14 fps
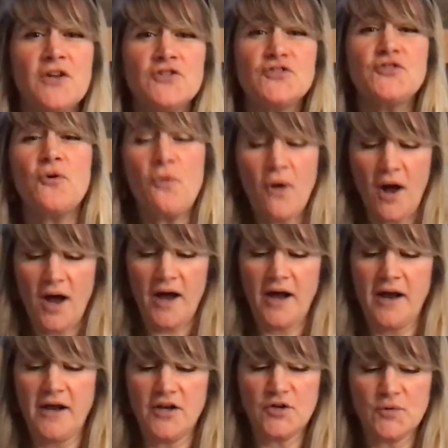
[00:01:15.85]
So I
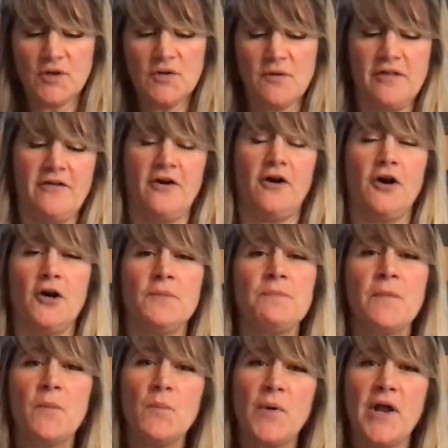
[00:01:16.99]
agreed with her,
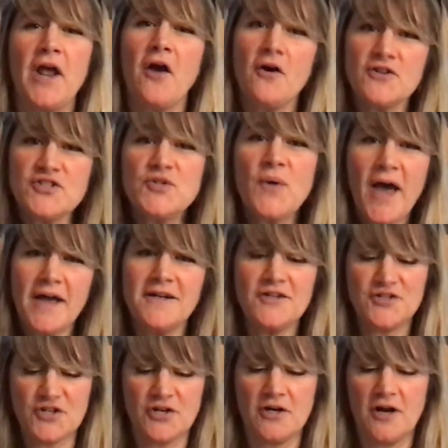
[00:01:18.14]
but I also added
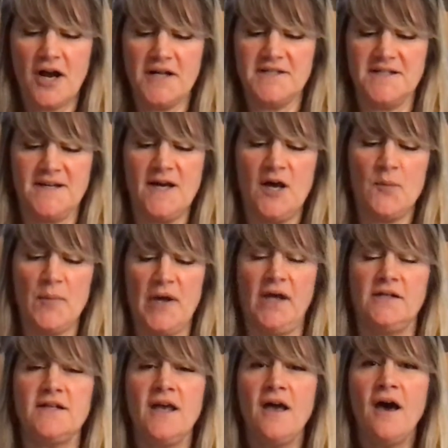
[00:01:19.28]
to her idea a
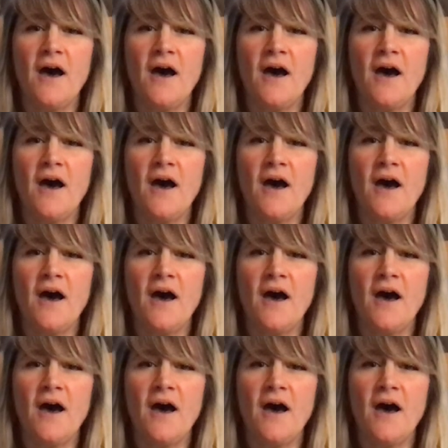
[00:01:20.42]
bit.